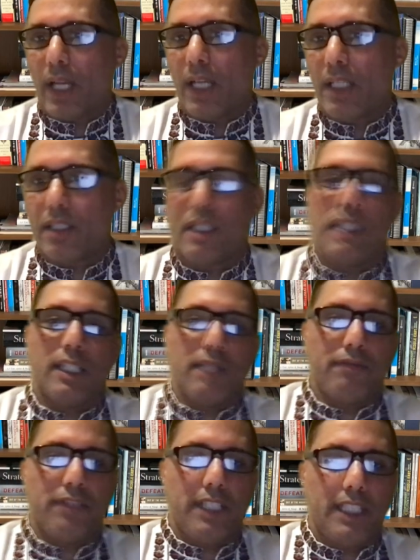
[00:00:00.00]
They didn't
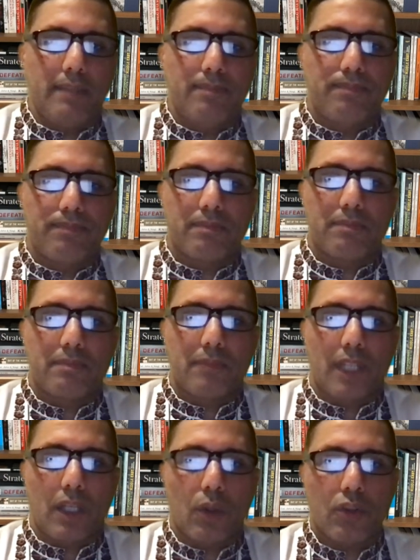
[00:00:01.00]
flee;
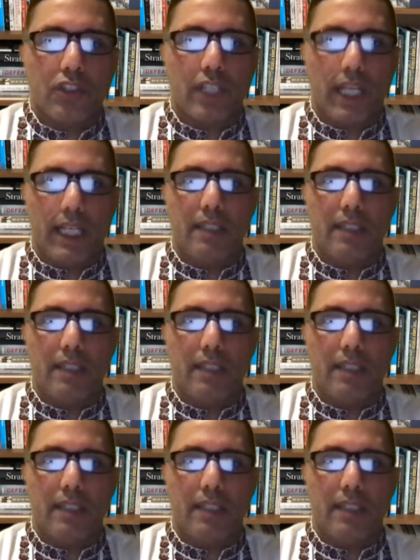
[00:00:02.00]
they all stayed.